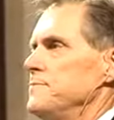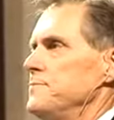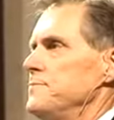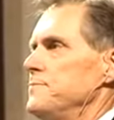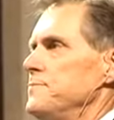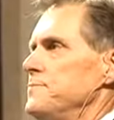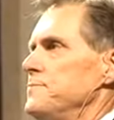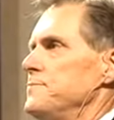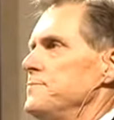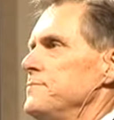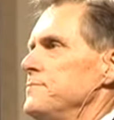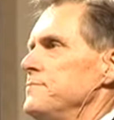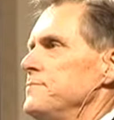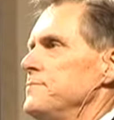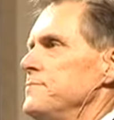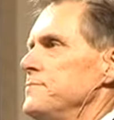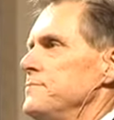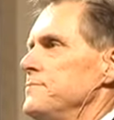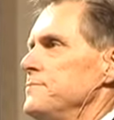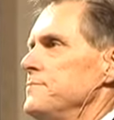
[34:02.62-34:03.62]

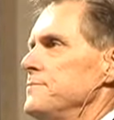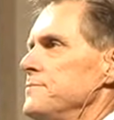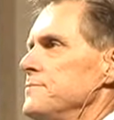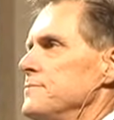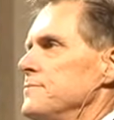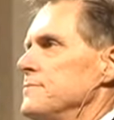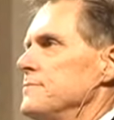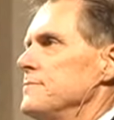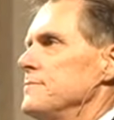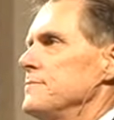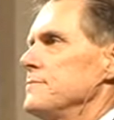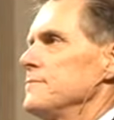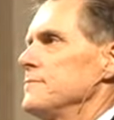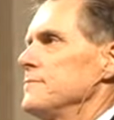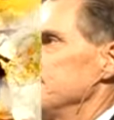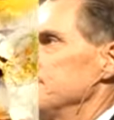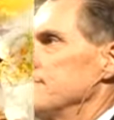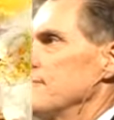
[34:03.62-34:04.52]
[no speech]